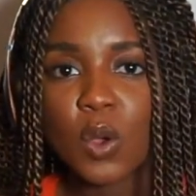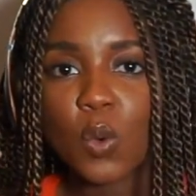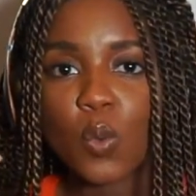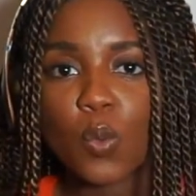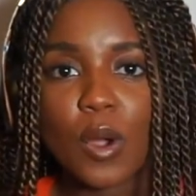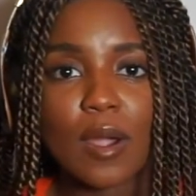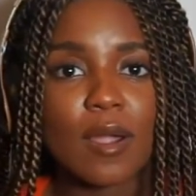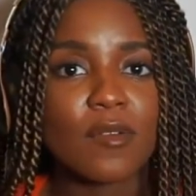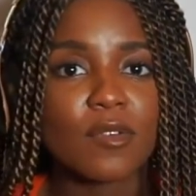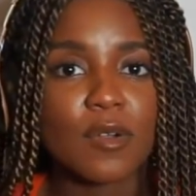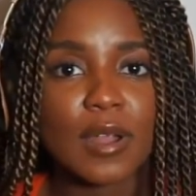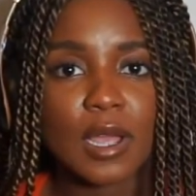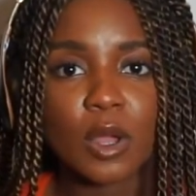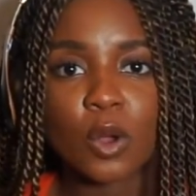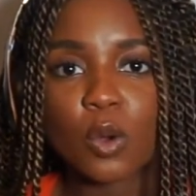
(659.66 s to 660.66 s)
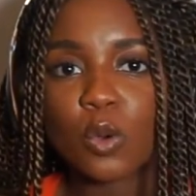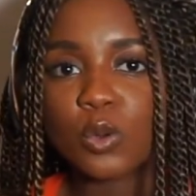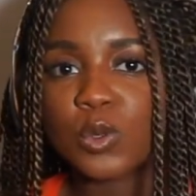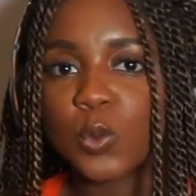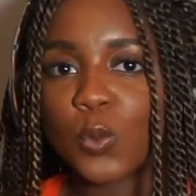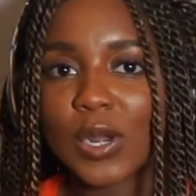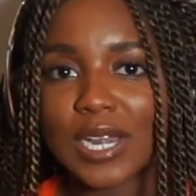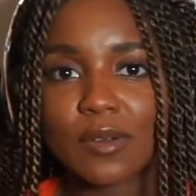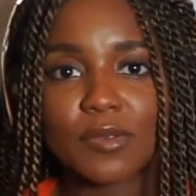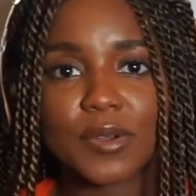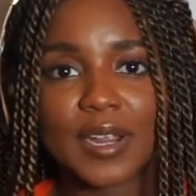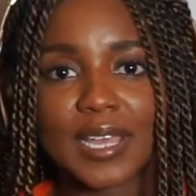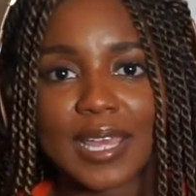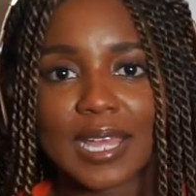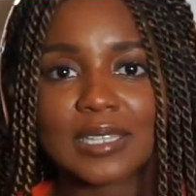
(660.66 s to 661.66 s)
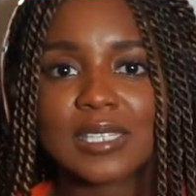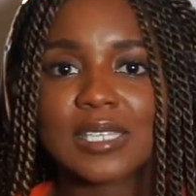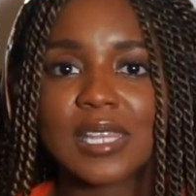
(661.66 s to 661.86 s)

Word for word: Wherever it goes, whenever it gets